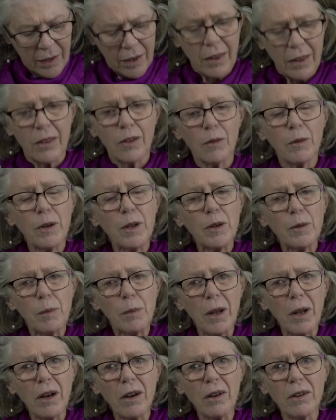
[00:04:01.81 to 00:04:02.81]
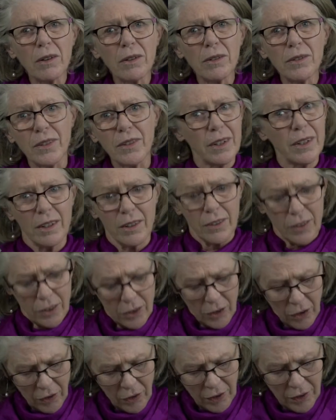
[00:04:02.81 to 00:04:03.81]
the wind blows and it's
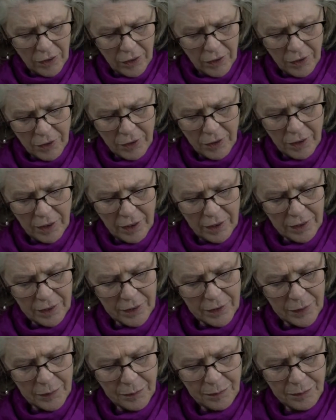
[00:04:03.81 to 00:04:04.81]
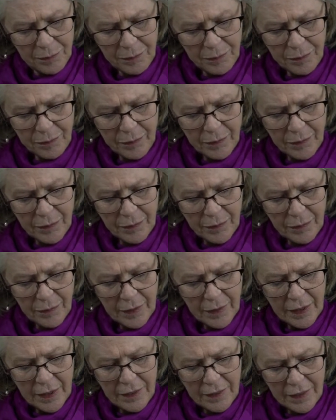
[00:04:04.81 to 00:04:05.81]
gone in a thrice.
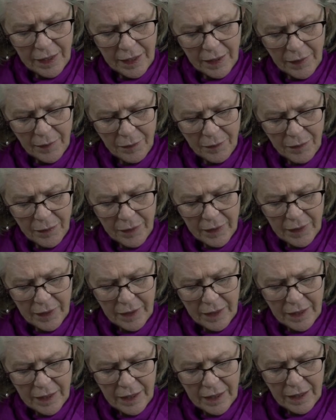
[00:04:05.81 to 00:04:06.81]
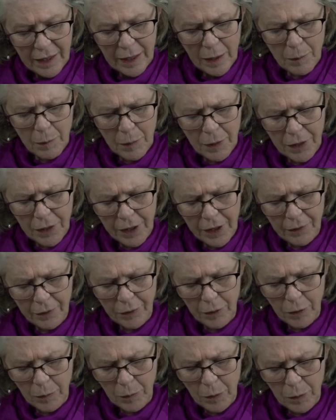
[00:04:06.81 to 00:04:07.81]
Now, let me think
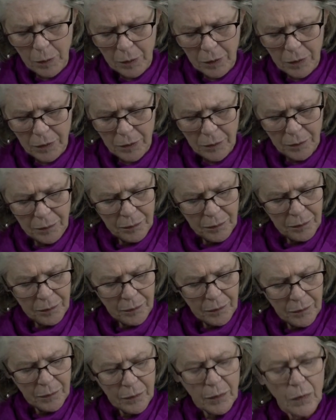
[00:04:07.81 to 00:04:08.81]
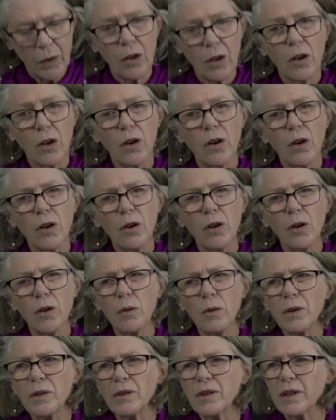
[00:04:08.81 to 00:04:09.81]
for a moment.
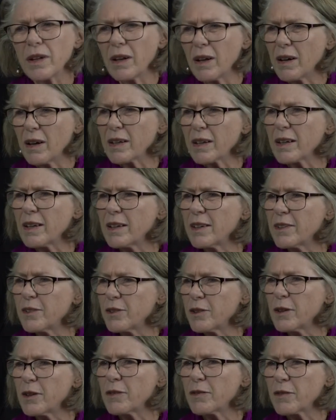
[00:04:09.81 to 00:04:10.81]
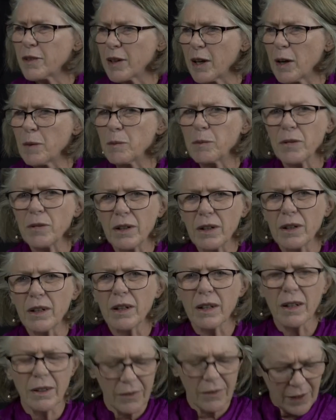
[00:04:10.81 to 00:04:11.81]
Who is likely to have kept a
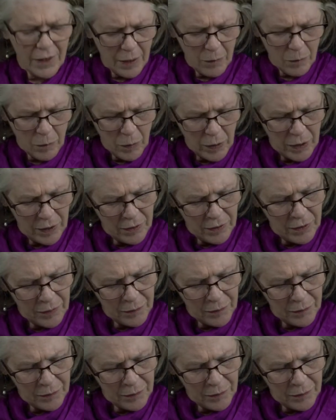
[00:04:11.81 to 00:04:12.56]
little of that wind?"